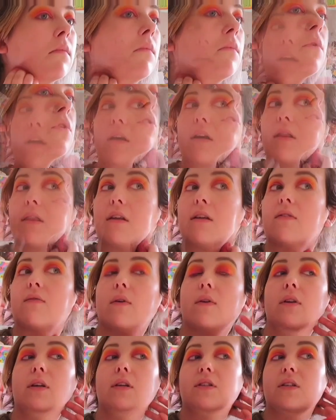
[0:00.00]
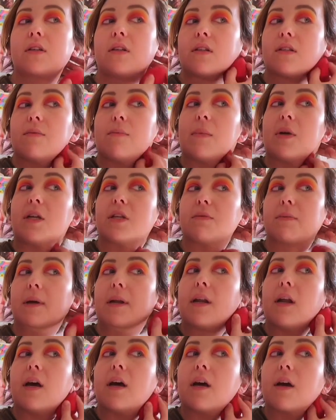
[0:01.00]
Yeah, this foundation doesn't match my
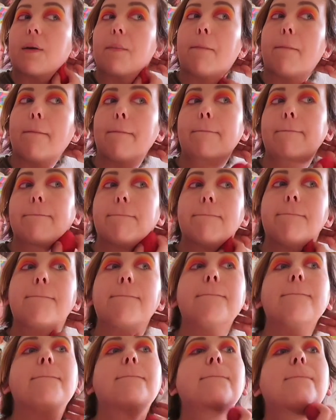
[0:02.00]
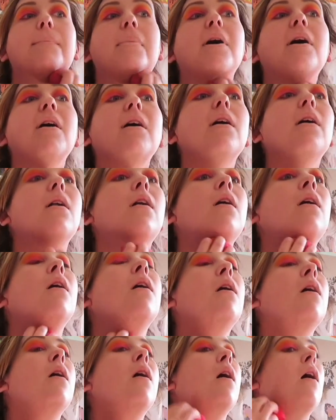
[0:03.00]
neck, but
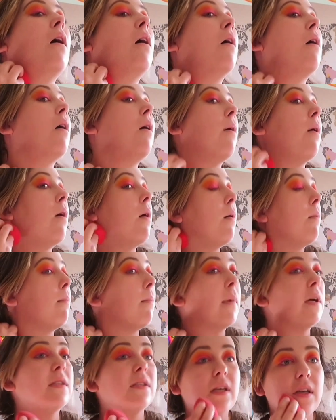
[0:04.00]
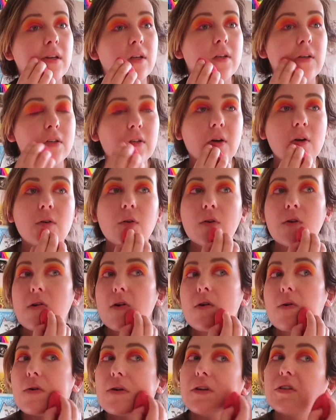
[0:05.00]
my skin tone
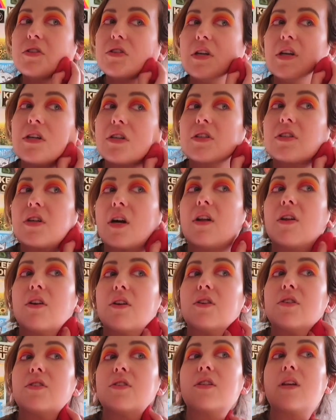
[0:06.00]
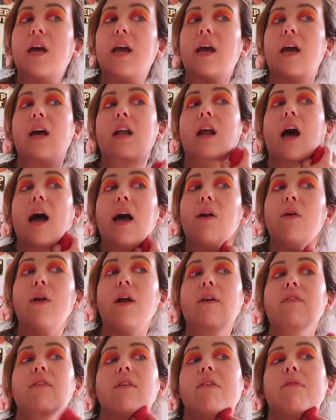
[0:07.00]
always changes colors, and I don't
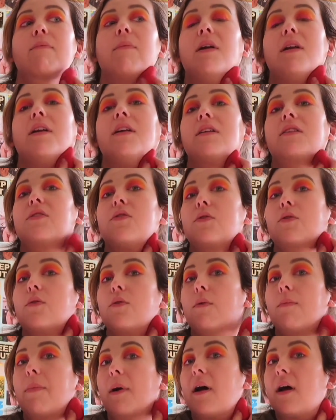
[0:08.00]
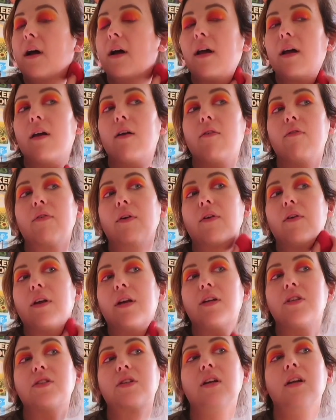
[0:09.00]
have enough money to buy
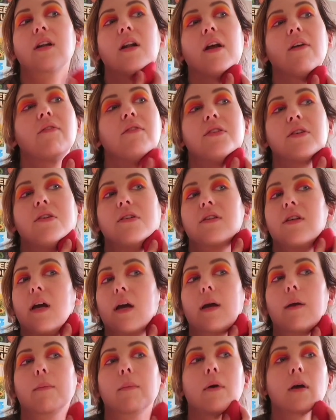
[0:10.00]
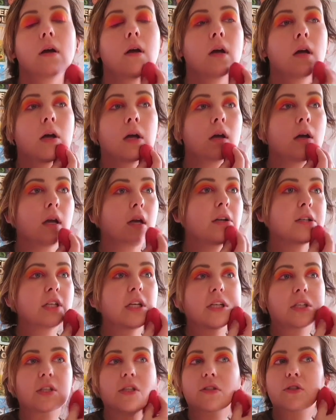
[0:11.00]
foundation every single time it
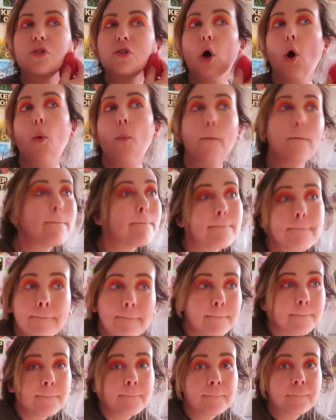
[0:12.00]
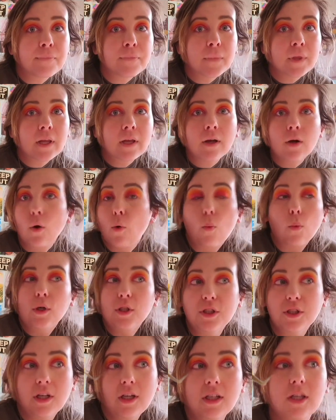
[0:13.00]
changes. So we're
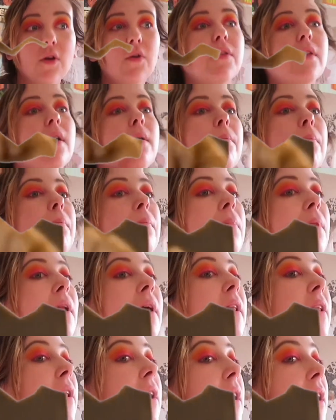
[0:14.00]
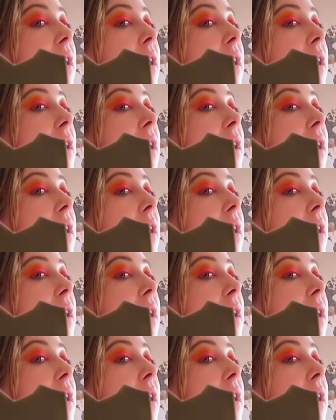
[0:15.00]
just gonna deal with it. Blend